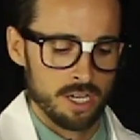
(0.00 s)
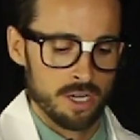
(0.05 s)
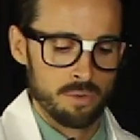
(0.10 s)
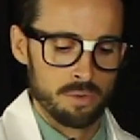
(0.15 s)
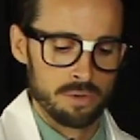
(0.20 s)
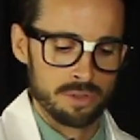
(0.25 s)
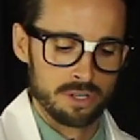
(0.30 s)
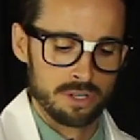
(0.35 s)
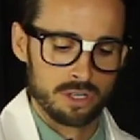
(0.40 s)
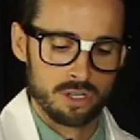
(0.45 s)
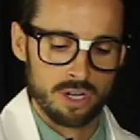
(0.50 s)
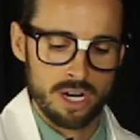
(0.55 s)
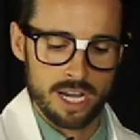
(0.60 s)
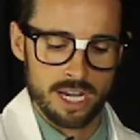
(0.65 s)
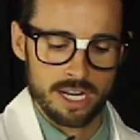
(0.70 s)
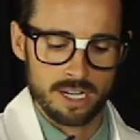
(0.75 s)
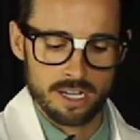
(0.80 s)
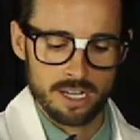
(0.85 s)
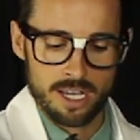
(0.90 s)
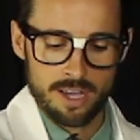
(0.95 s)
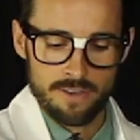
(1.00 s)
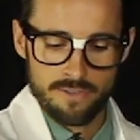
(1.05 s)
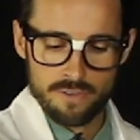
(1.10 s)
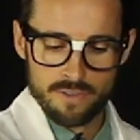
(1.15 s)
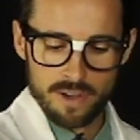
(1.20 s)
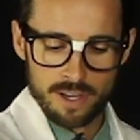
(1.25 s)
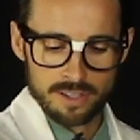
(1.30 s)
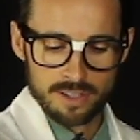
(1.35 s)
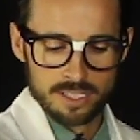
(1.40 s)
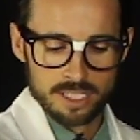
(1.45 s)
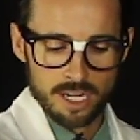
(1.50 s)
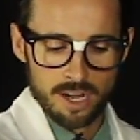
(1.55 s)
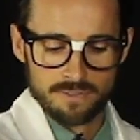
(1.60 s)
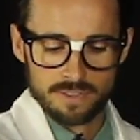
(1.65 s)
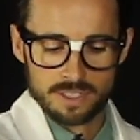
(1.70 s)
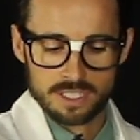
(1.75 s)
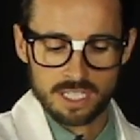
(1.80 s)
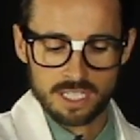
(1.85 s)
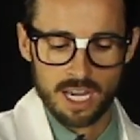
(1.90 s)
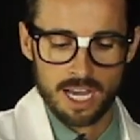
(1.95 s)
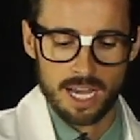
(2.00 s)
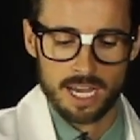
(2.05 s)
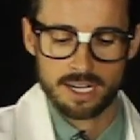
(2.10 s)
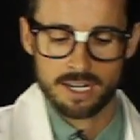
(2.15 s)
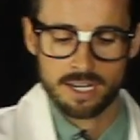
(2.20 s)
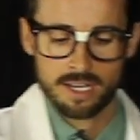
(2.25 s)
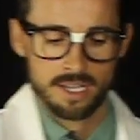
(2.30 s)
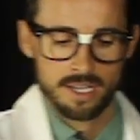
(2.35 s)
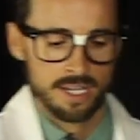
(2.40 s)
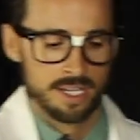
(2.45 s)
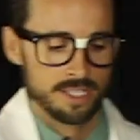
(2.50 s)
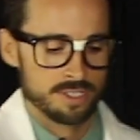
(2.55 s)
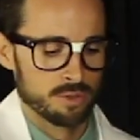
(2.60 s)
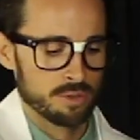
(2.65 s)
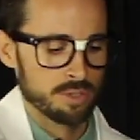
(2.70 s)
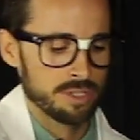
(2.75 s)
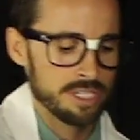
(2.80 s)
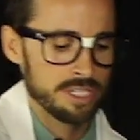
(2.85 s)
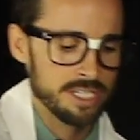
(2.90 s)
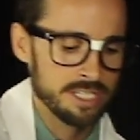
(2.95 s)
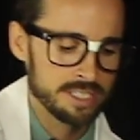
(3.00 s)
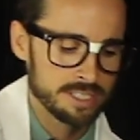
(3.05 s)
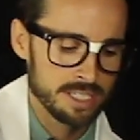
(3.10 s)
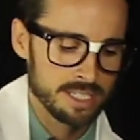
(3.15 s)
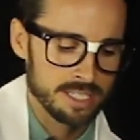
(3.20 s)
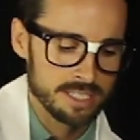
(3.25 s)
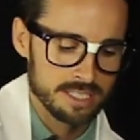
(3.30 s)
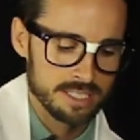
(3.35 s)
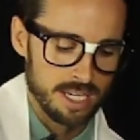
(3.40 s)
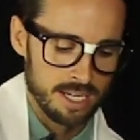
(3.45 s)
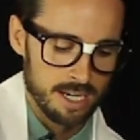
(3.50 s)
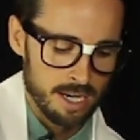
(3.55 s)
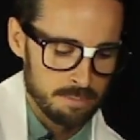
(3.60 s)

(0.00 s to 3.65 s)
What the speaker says: With the Crane, if you've got this off the side, it's really easy to set